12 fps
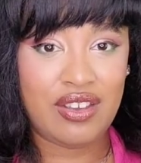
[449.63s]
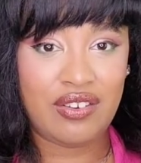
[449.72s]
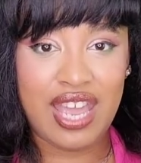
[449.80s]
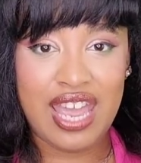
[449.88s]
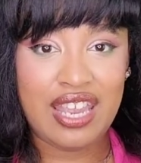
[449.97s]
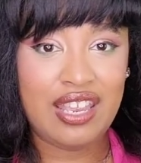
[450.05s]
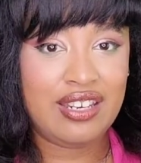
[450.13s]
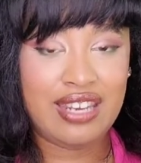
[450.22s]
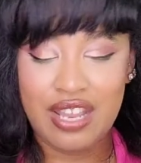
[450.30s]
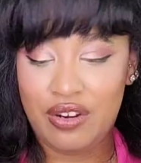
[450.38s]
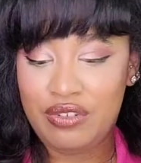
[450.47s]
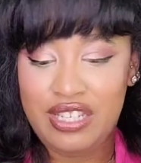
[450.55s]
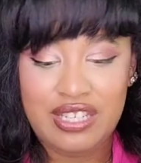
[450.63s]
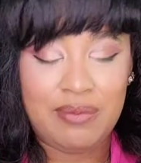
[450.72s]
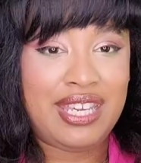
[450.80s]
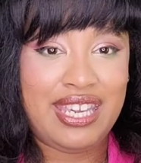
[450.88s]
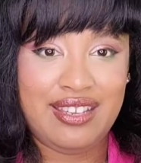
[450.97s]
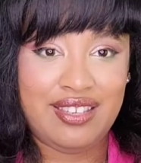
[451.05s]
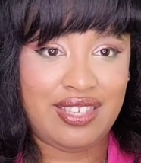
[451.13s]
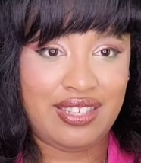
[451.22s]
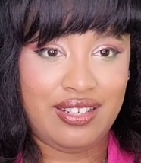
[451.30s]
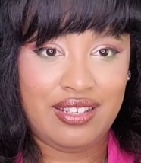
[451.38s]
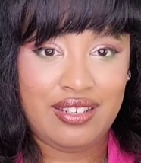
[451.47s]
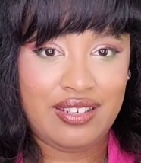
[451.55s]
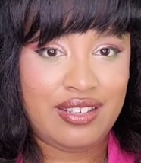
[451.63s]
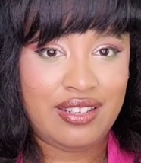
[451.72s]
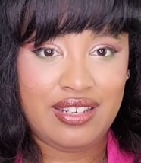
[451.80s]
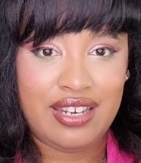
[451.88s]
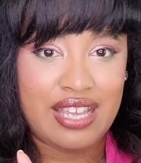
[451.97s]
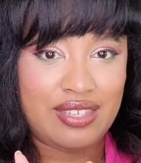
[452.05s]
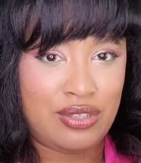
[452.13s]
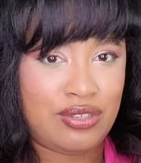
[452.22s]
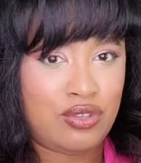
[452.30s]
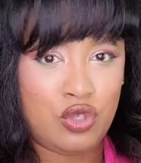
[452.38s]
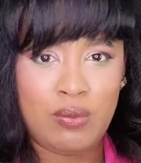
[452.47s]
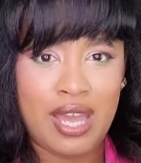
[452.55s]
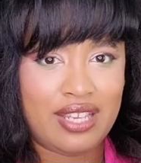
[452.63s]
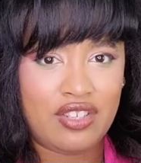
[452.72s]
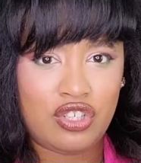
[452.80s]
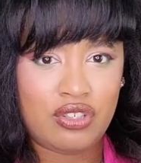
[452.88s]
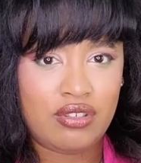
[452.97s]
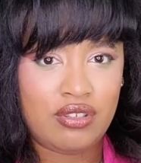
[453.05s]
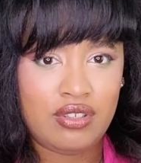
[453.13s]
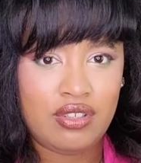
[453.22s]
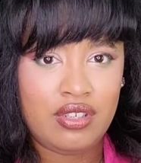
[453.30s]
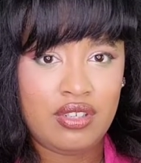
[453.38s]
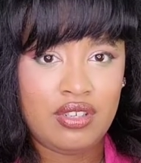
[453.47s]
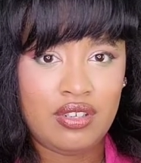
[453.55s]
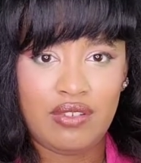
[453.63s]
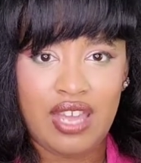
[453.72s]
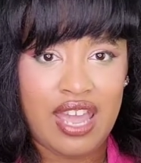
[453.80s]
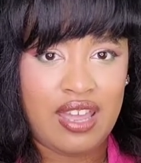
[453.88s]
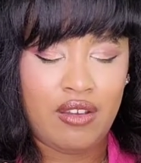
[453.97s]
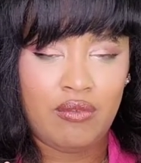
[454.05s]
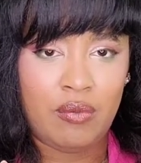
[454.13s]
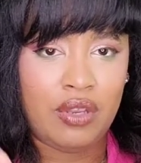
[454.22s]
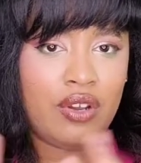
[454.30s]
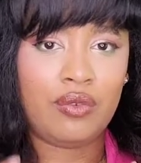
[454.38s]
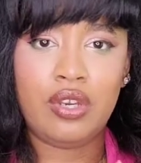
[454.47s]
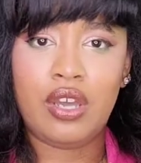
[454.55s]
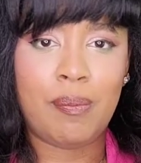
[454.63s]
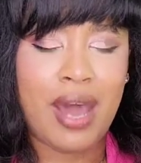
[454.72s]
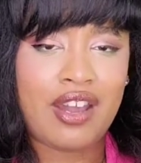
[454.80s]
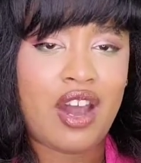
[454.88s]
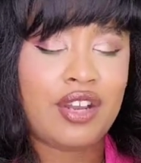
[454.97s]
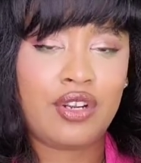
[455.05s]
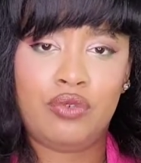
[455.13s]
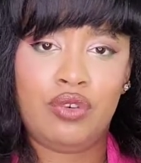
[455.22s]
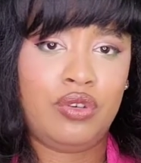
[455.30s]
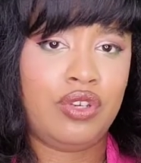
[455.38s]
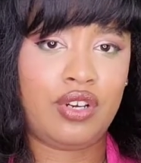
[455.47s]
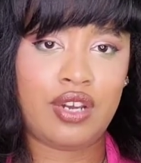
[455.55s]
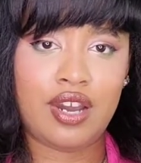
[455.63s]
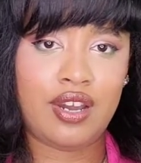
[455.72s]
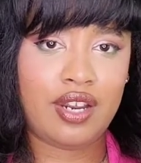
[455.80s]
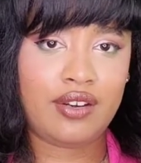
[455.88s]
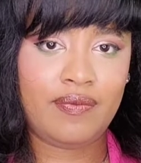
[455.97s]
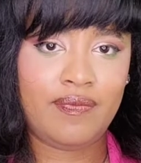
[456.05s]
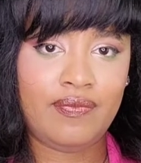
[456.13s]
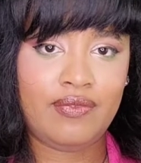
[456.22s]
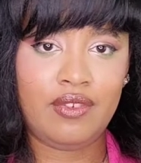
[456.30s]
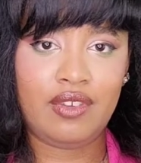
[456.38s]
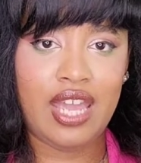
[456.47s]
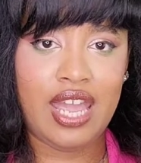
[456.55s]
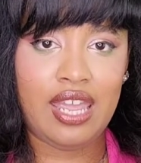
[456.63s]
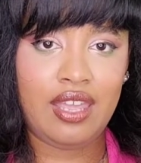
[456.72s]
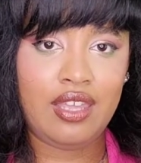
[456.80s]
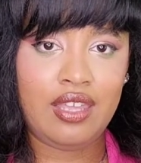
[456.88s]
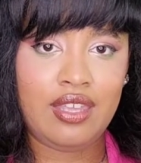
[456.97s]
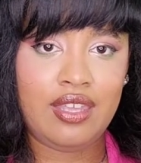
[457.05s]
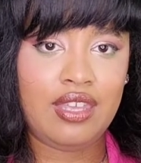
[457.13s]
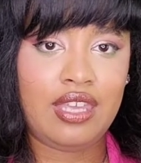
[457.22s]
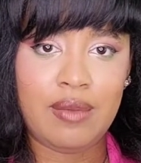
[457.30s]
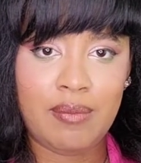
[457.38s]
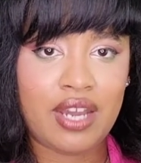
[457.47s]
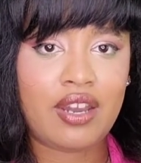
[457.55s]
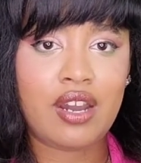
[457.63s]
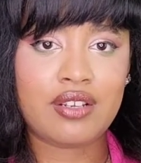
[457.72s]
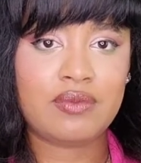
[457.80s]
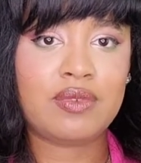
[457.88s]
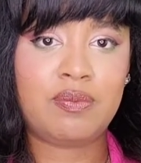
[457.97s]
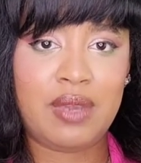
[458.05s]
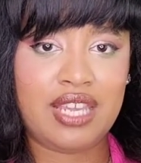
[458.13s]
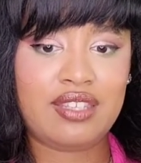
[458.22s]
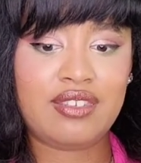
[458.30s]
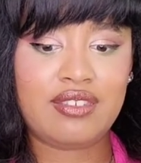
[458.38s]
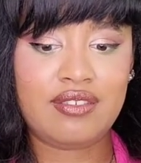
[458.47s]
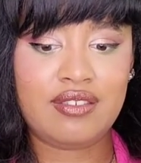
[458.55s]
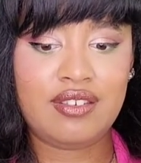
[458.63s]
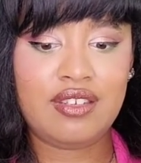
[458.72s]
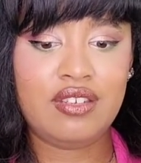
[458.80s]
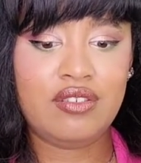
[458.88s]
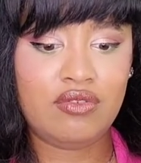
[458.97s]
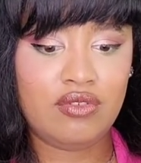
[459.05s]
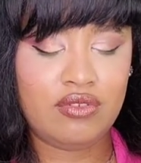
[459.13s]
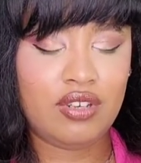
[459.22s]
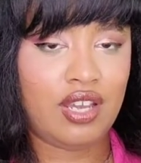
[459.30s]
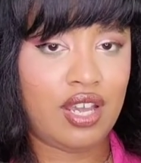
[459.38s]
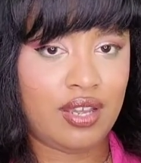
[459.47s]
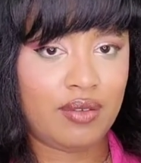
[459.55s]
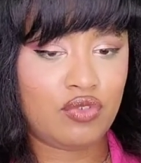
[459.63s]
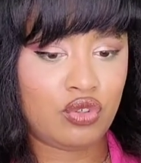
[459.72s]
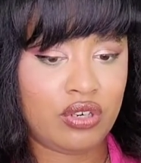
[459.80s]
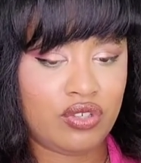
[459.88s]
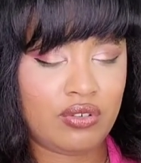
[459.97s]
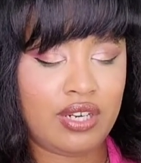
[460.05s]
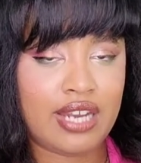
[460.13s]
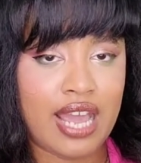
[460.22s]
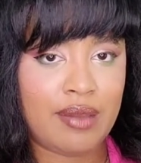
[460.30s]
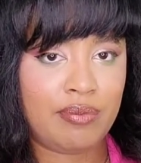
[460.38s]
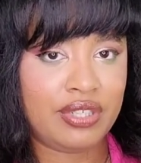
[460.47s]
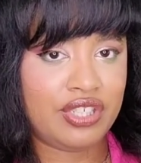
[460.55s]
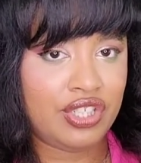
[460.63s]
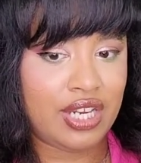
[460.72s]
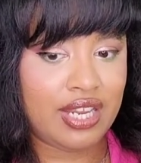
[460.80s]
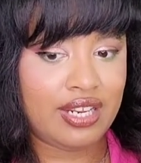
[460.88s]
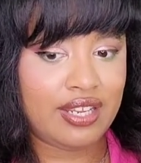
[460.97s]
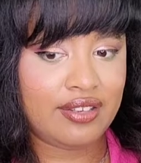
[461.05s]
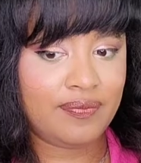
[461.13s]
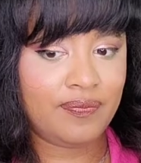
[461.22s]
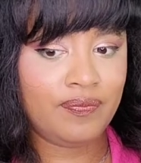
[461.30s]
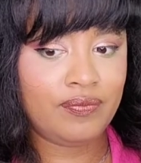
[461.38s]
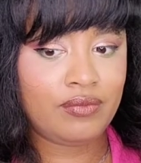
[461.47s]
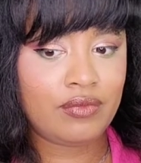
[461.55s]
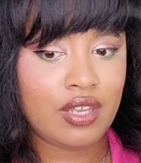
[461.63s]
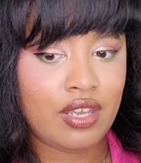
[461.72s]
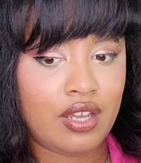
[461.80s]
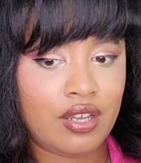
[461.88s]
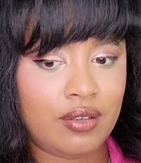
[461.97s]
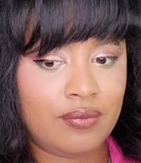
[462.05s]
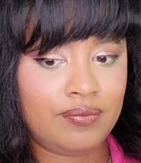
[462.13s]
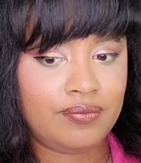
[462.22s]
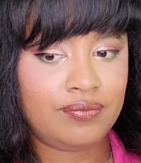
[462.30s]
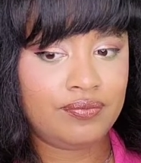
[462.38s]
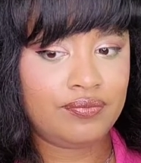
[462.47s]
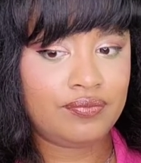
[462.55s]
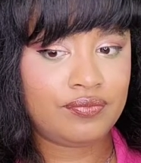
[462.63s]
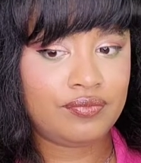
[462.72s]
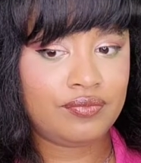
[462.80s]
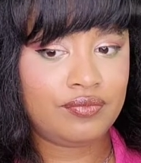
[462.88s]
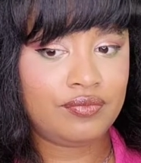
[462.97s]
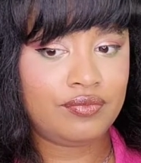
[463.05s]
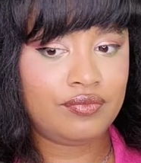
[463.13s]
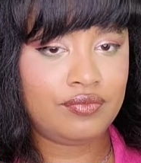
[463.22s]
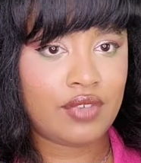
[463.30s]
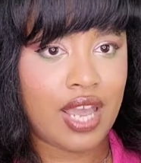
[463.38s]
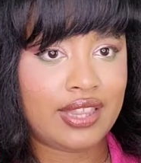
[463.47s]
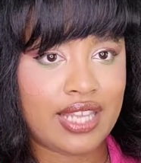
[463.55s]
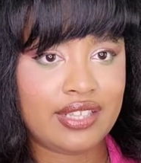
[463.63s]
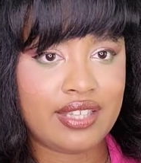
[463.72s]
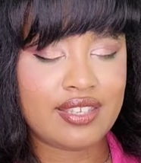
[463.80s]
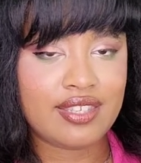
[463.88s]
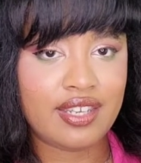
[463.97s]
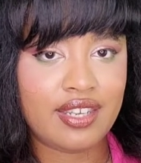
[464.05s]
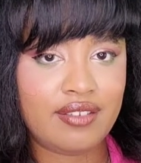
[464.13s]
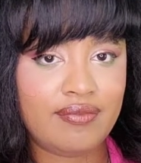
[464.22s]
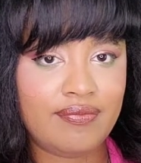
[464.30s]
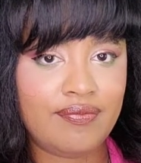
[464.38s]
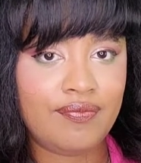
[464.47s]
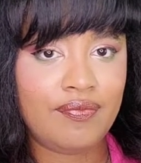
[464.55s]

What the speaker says: Okay, they don't need to be kissing. That's too much. Okay, my car don't know your car. Okay, give my car some space. Troy and I appreciate it. I think that's it.